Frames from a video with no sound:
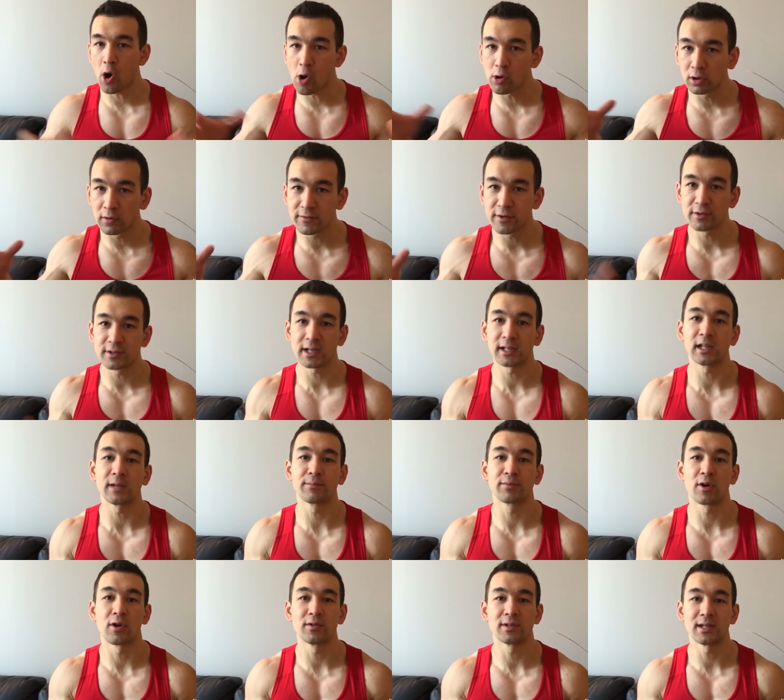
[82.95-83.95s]
all of their
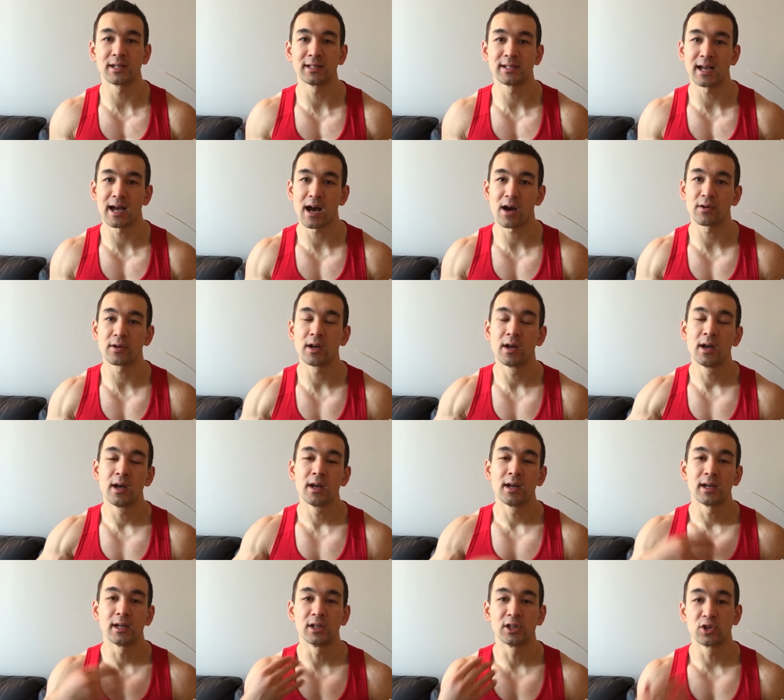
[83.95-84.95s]
daily protein down
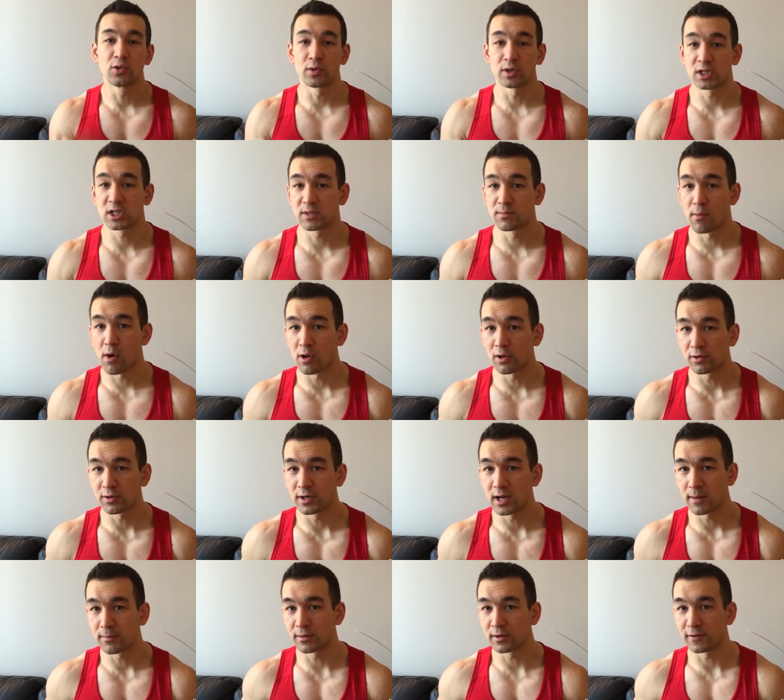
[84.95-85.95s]
into a
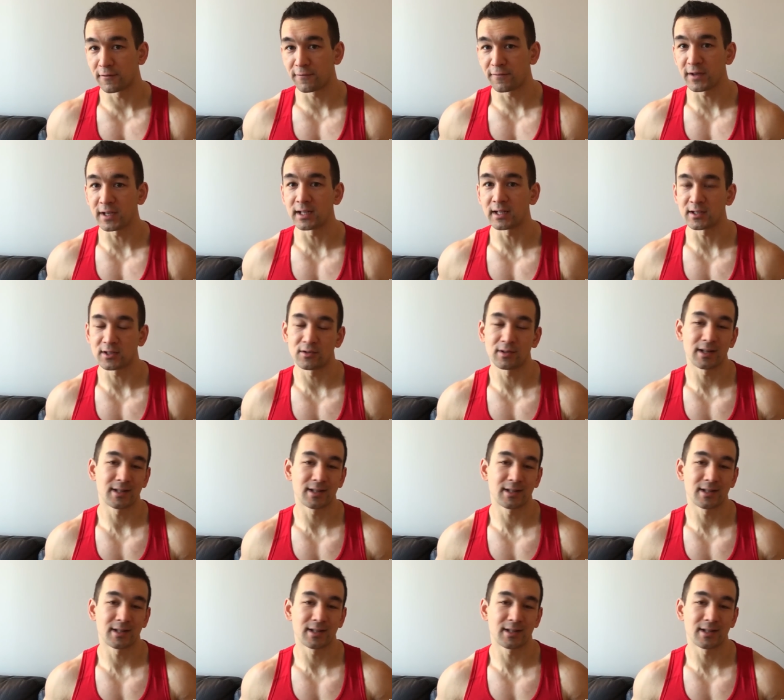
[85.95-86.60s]
smaller number of feedings.